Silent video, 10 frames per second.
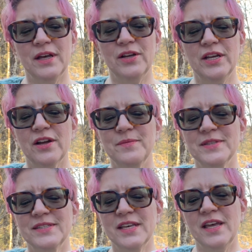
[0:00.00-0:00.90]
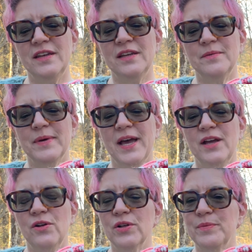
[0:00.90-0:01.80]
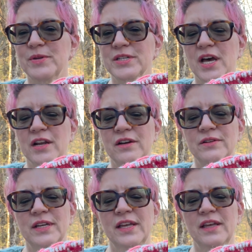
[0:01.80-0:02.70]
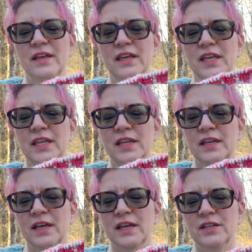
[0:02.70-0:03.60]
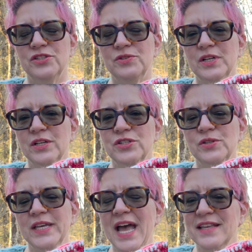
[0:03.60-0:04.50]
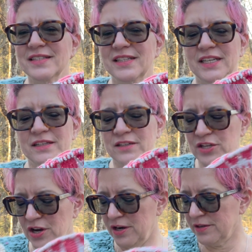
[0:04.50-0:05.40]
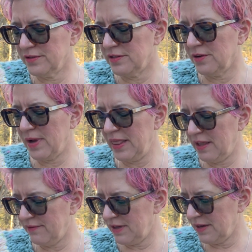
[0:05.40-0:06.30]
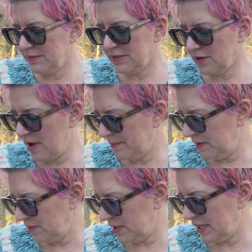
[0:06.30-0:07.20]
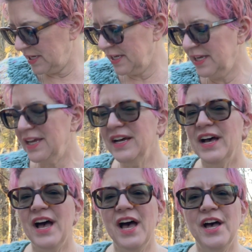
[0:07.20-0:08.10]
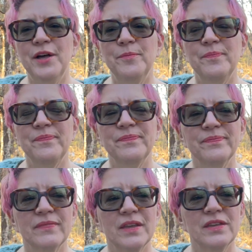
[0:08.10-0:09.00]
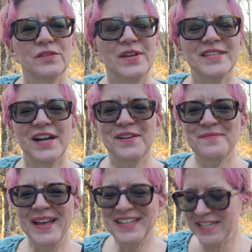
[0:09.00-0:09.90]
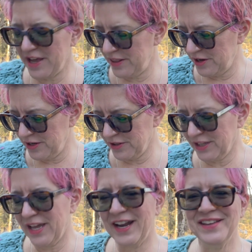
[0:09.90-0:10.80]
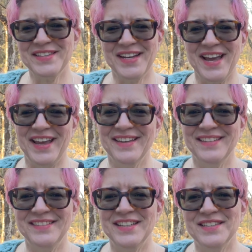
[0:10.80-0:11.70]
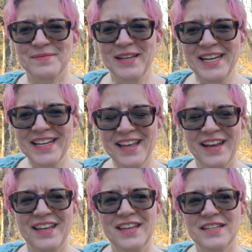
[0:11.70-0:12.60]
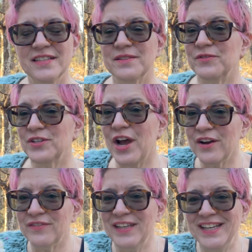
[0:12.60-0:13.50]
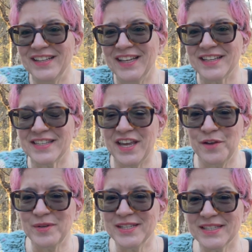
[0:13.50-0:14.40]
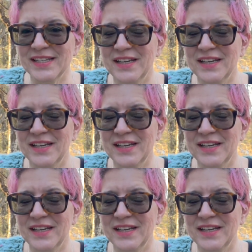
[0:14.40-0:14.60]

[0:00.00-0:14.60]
Here Comes the Sun by Olga Patano in Julie Asseline yarn. So I love it. I'm so happy with it. So I sat on a bench out there near the lighthouse, and I did some knitting, and he did some photography. He collects cameras.